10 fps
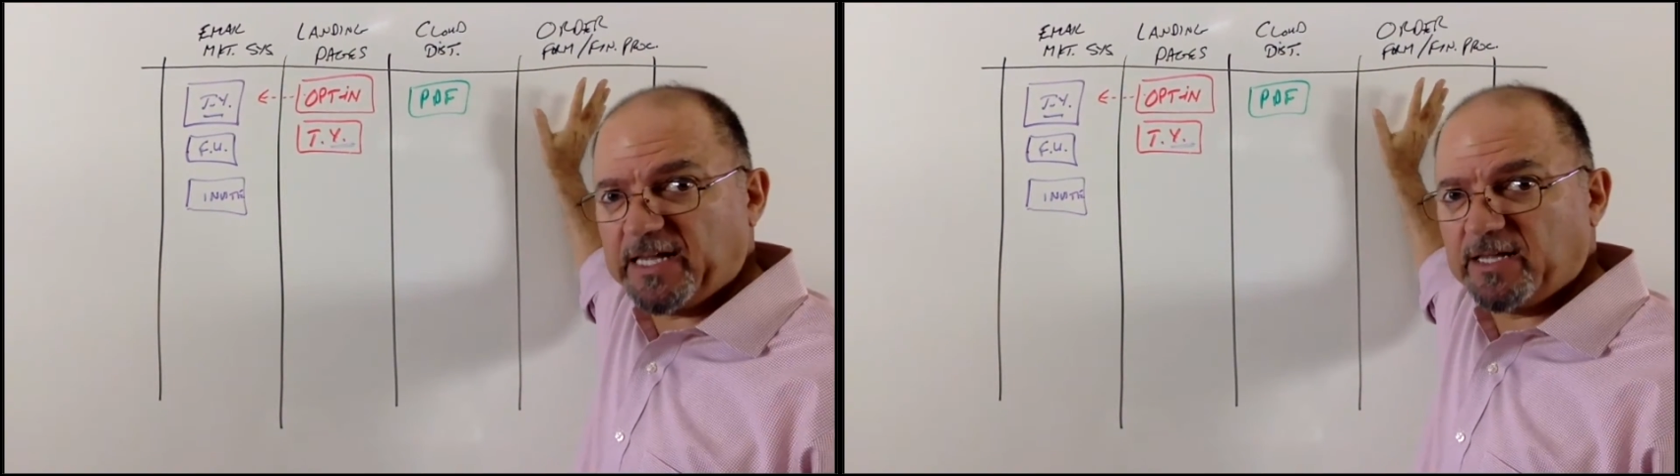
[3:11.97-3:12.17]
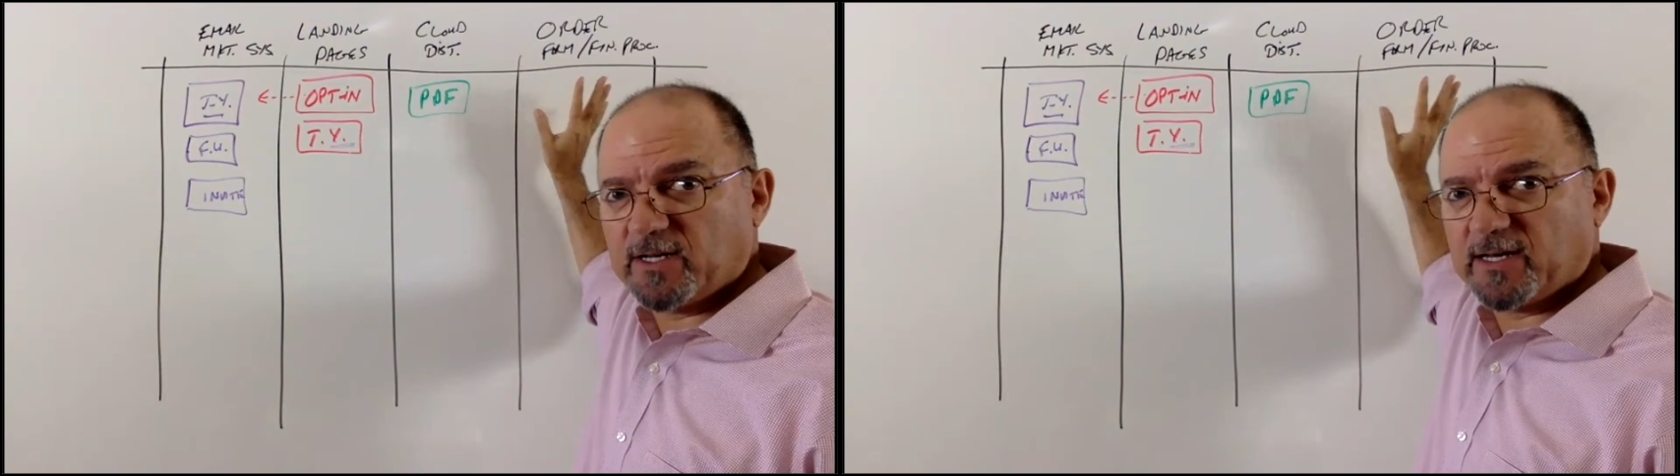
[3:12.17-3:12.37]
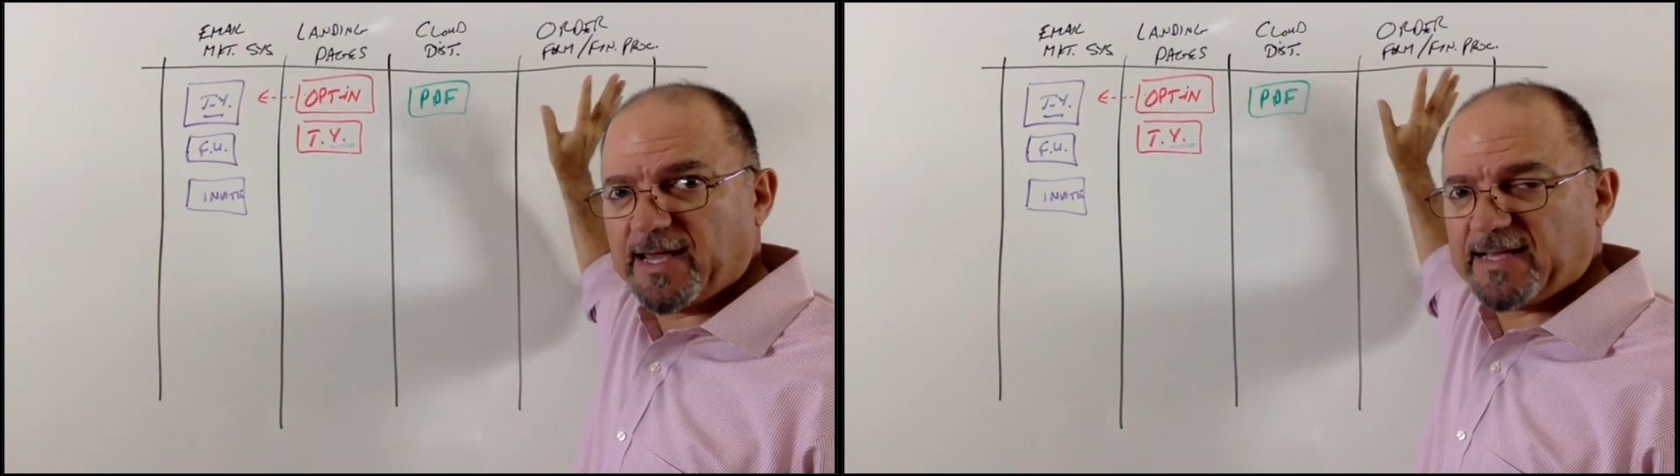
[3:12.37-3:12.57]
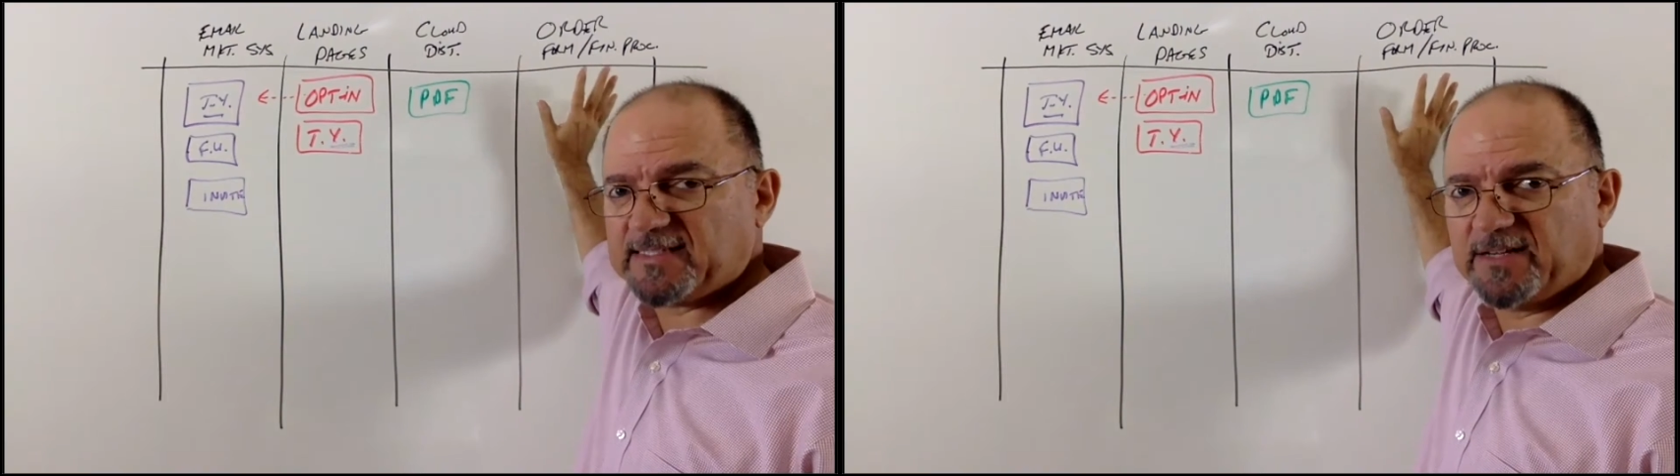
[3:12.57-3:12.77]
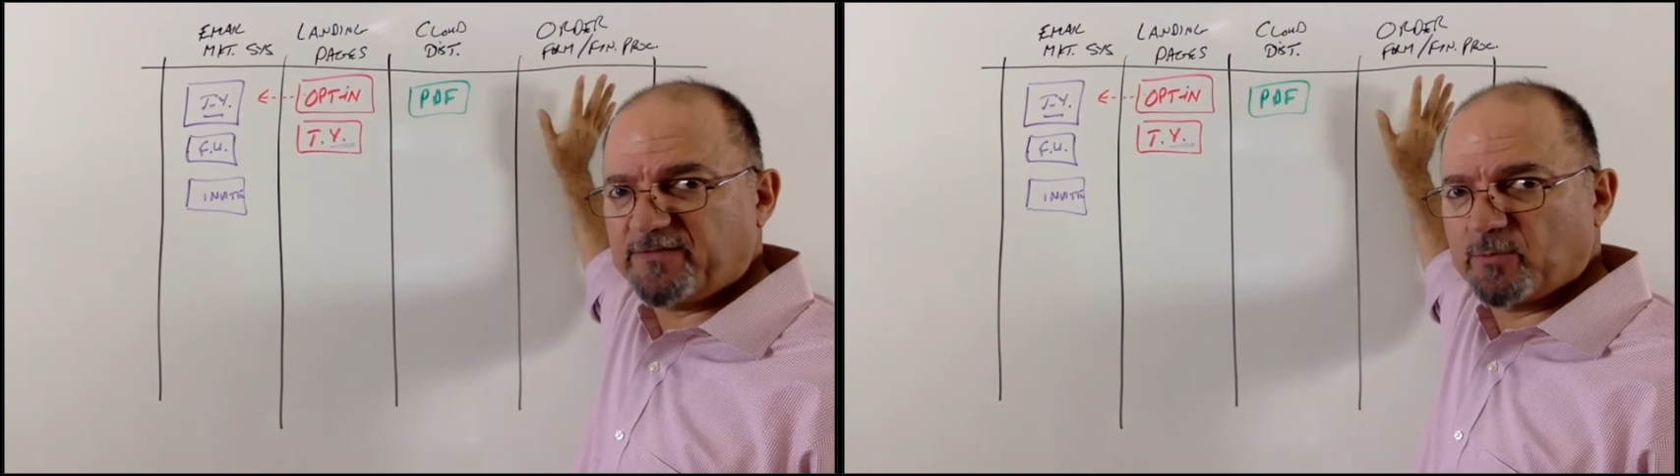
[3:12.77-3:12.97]
you're not
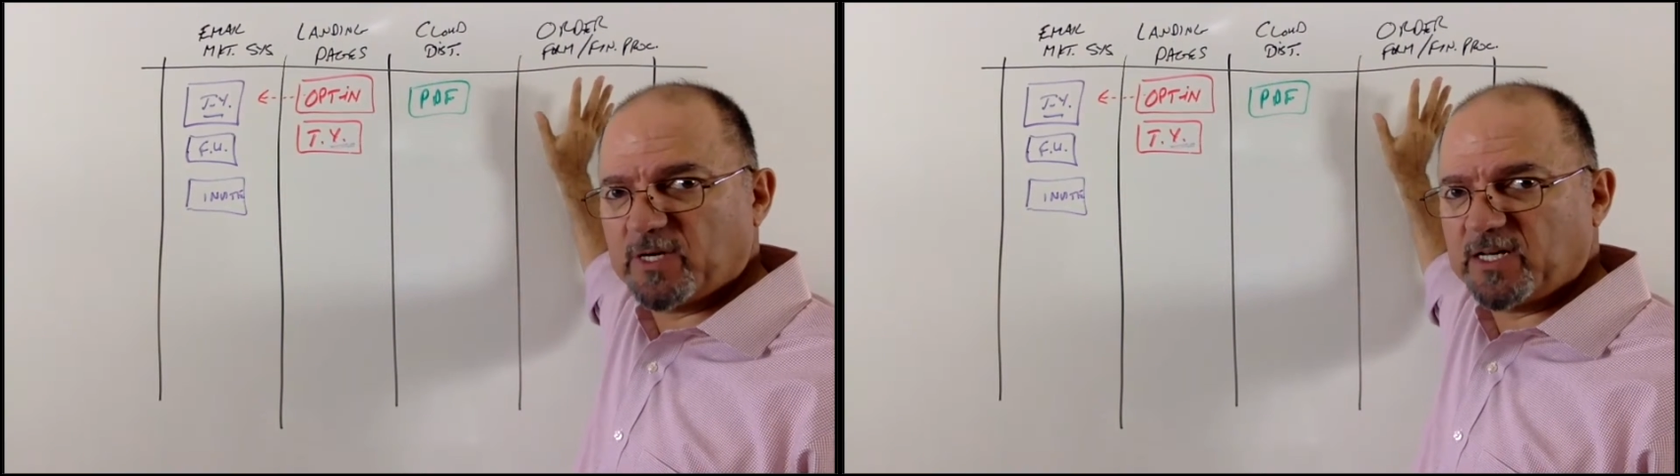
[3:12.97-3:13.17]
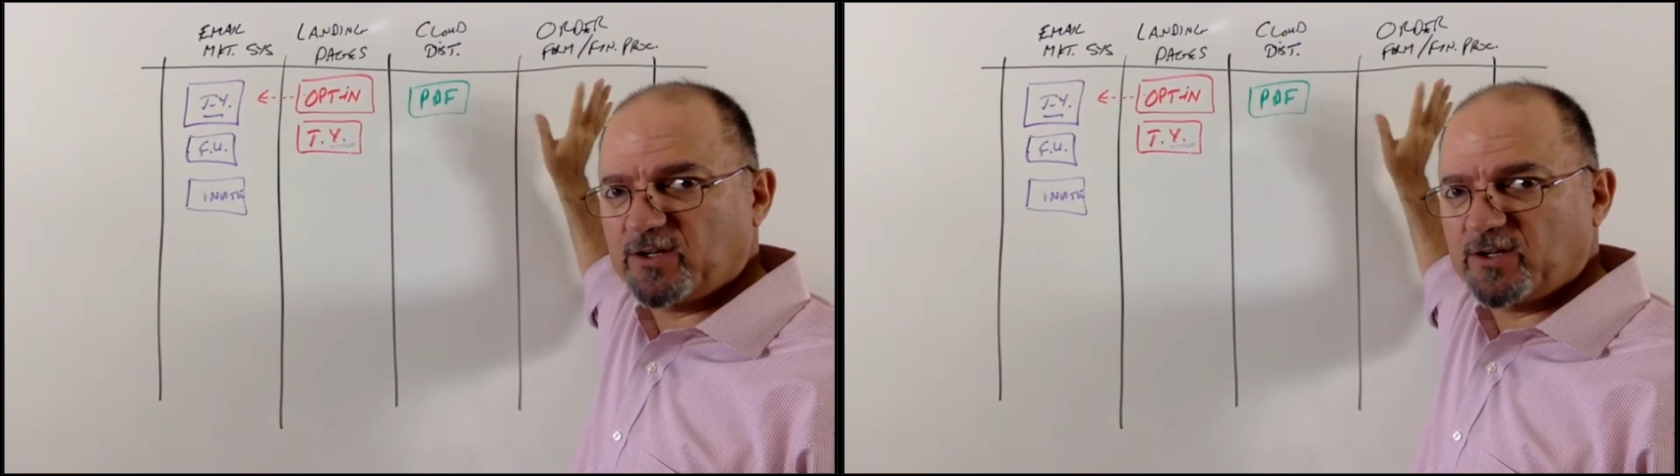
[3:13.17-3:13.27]
asking for money,